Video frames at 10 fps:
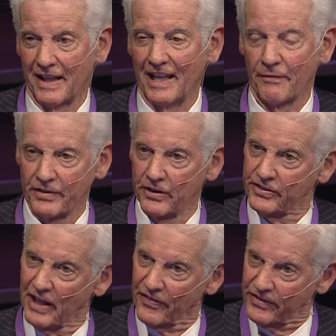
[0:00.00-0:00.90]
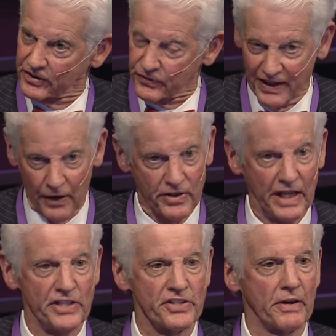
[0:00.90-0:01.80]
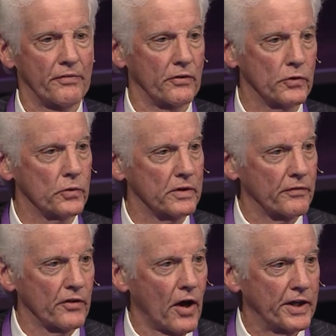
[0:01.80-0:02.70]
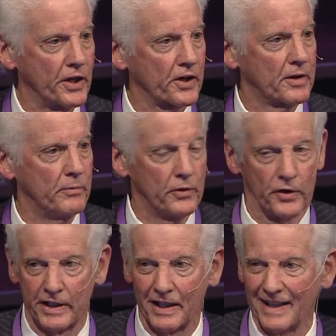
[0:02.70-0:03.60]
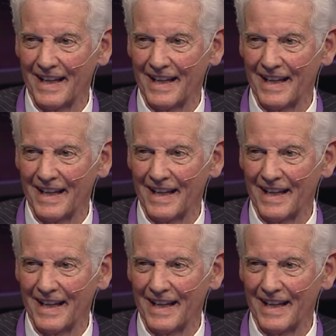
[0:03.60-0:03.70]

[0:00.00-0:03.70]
if there's not this foundation of the rule of law in your community.